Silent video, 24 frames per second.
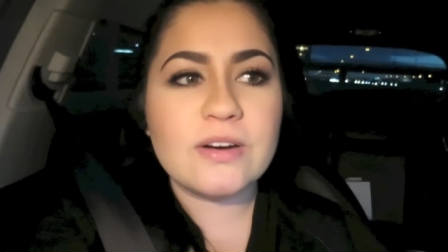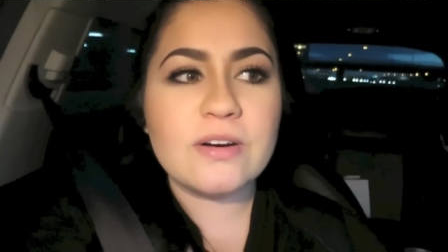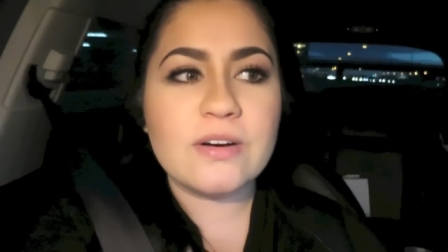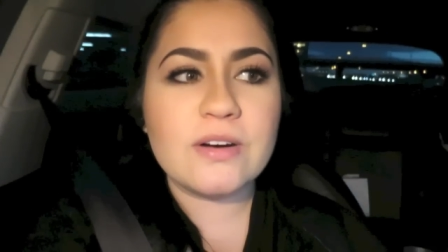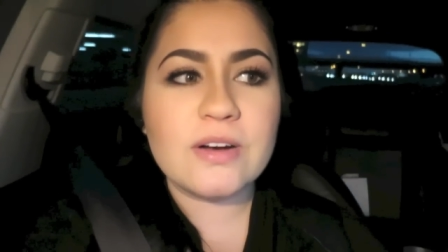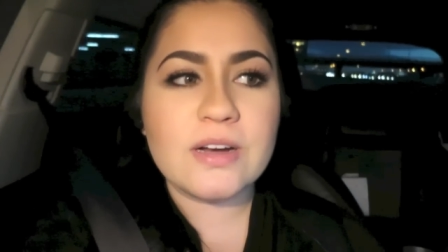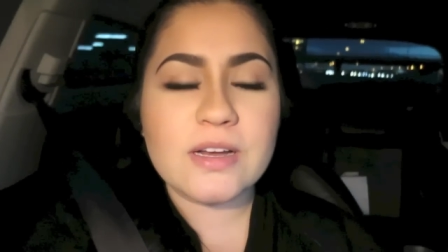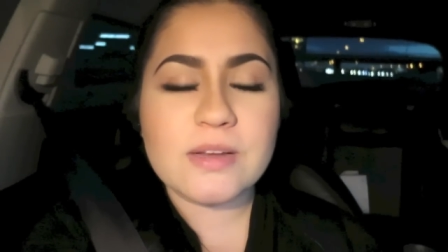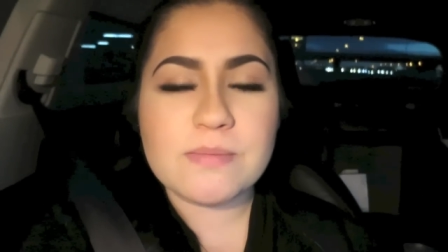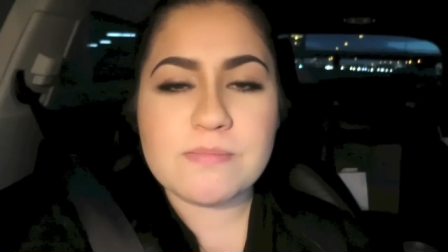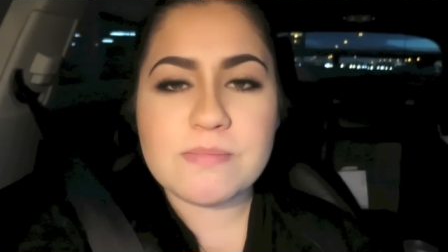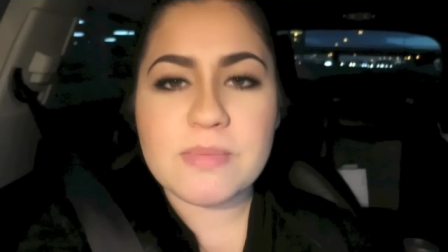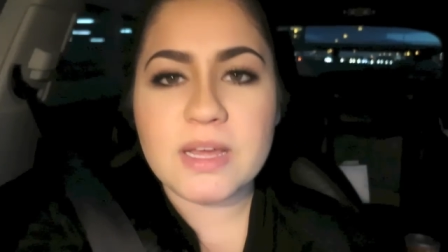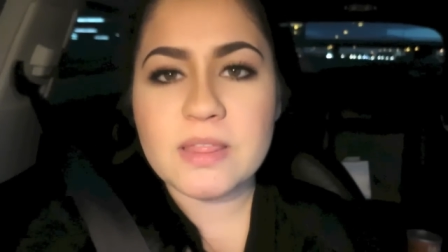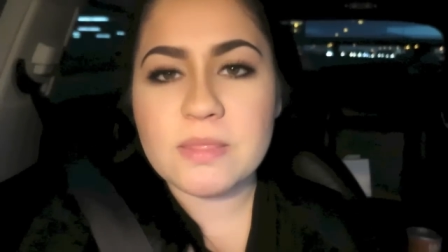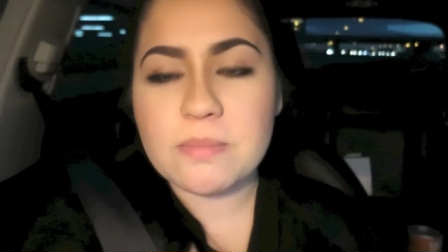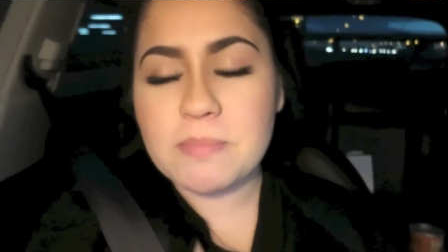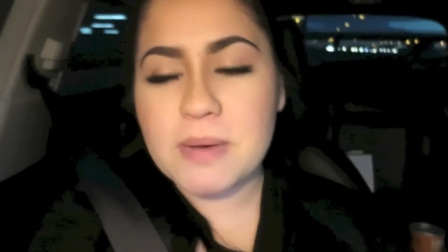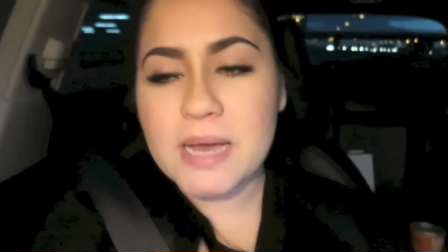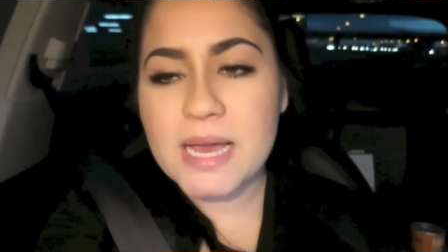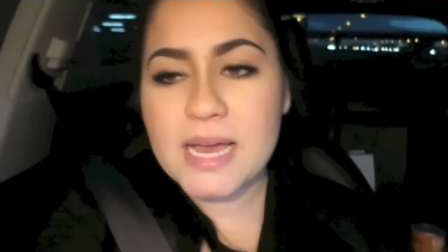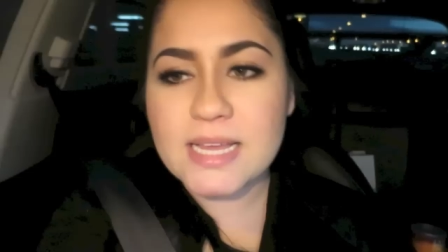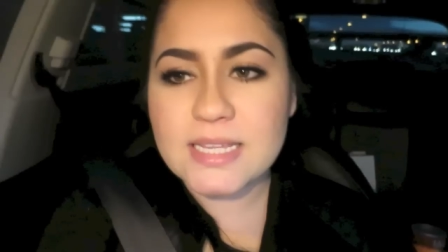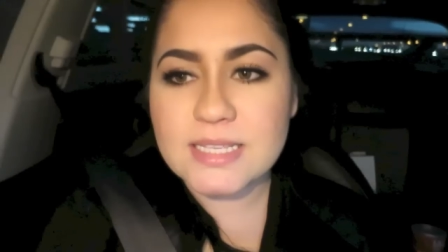a
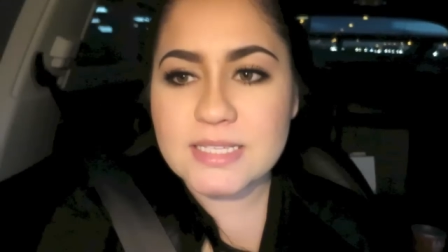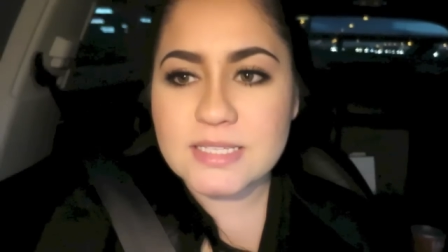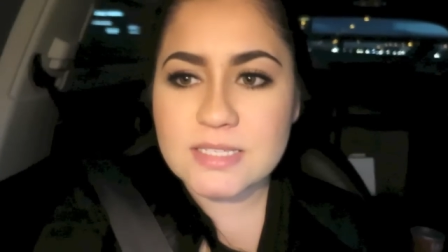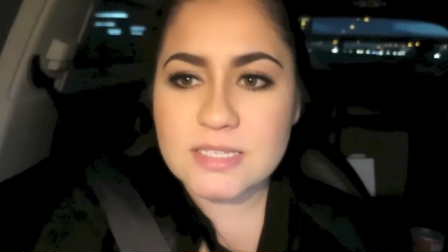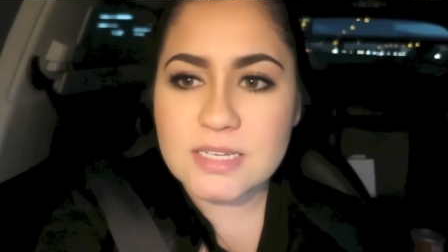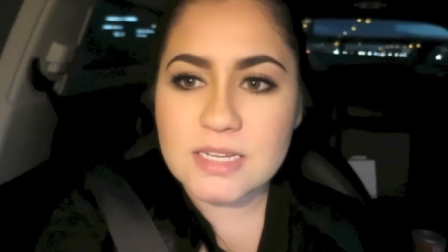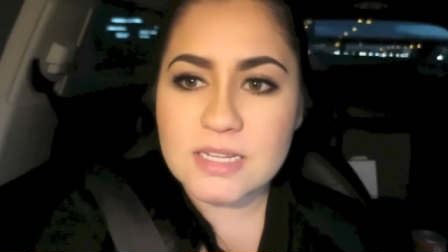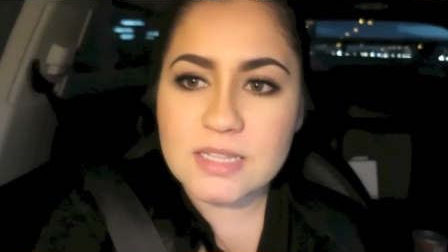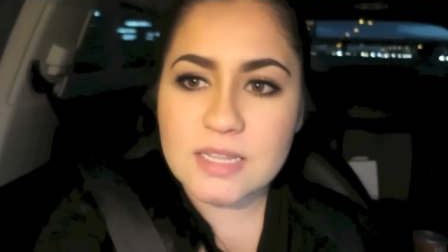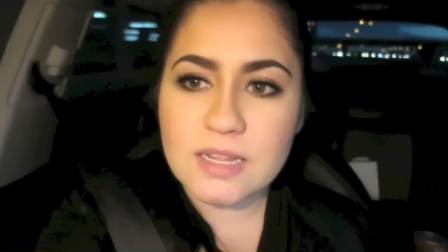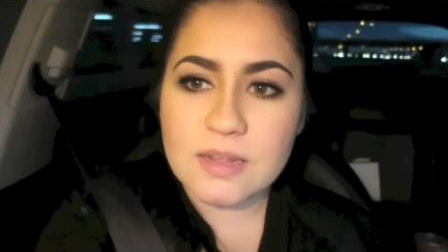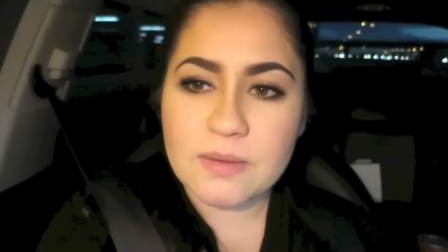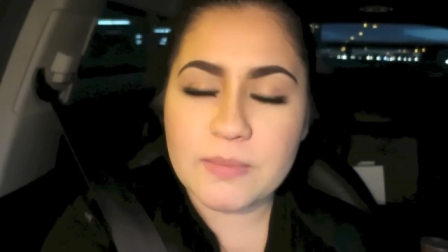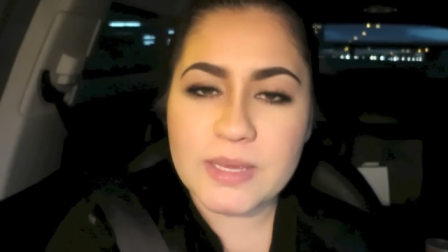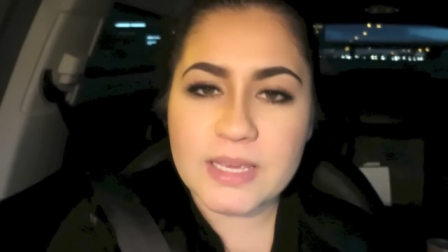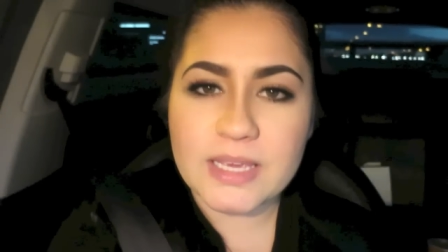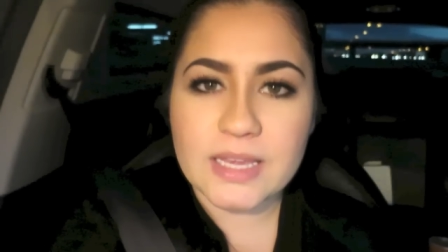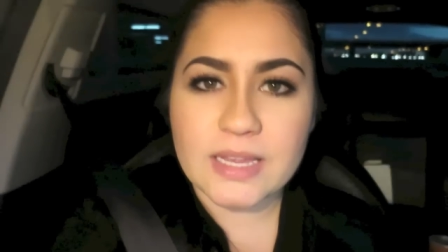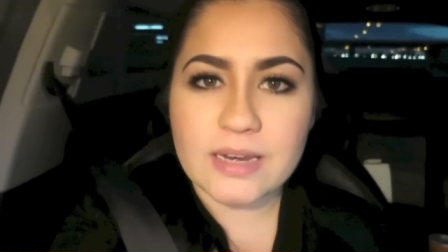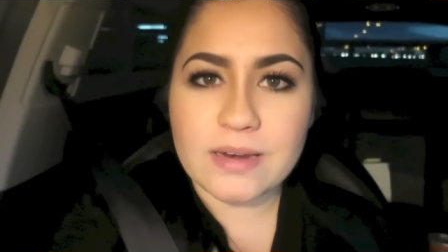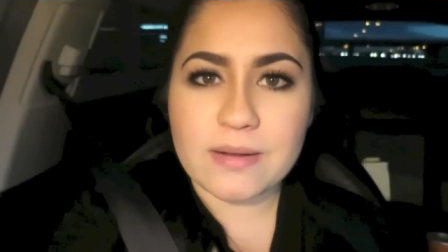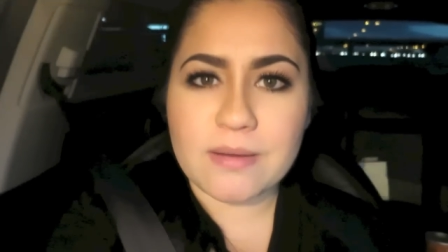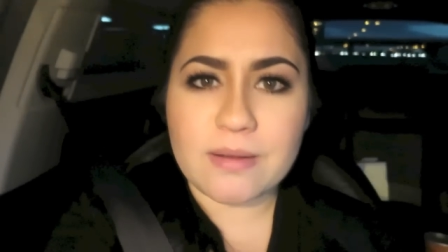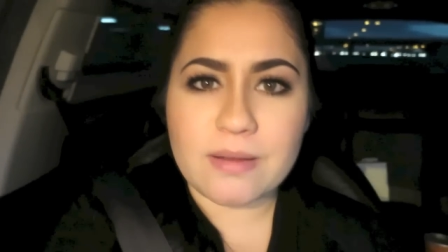month passed, and then we
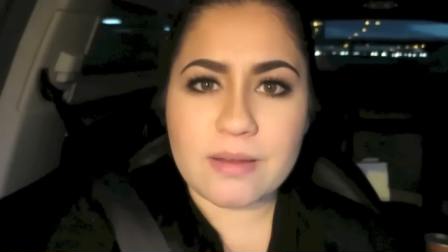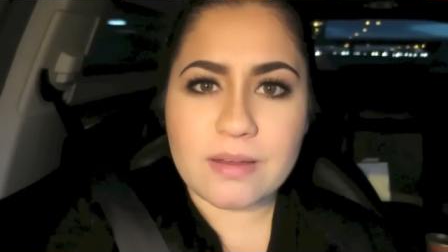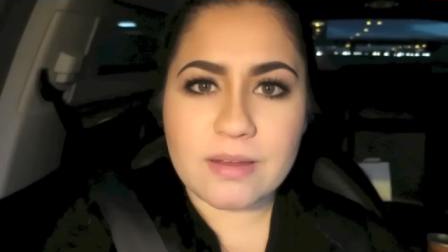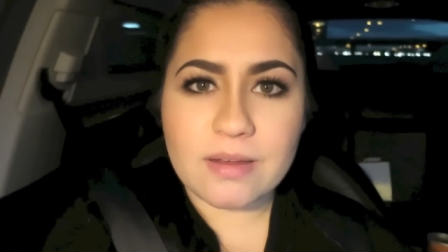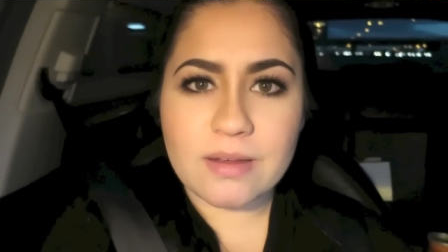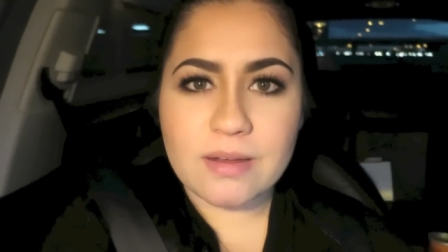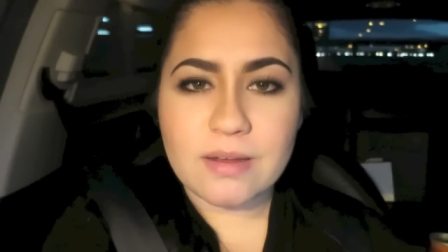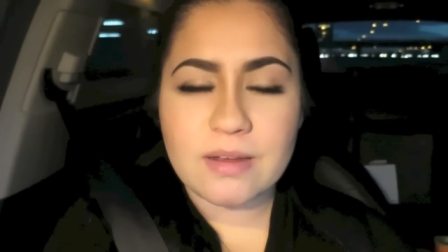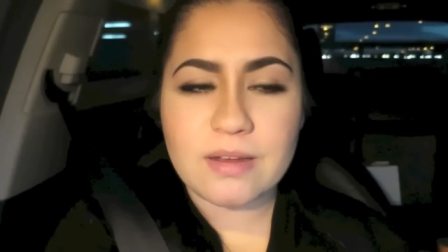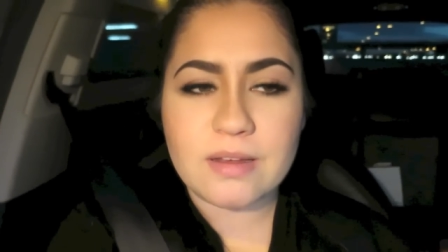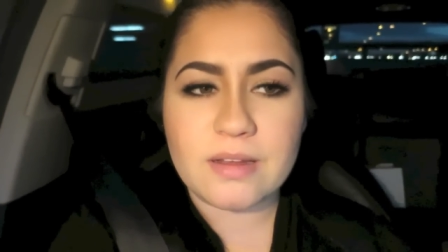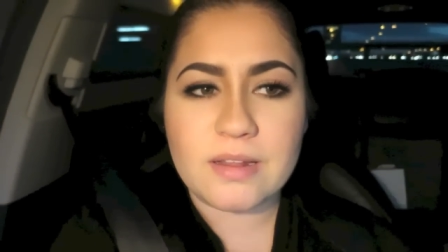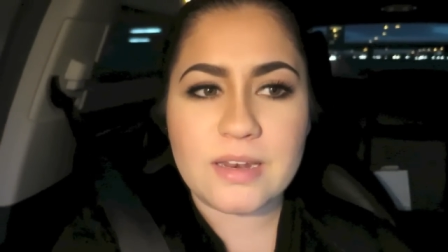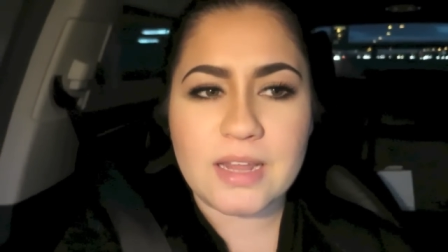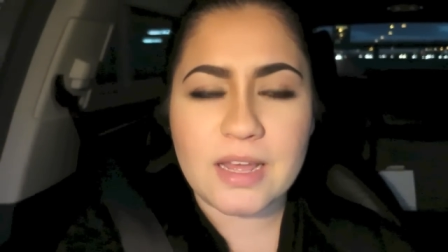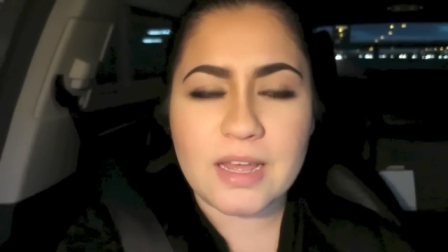get a, a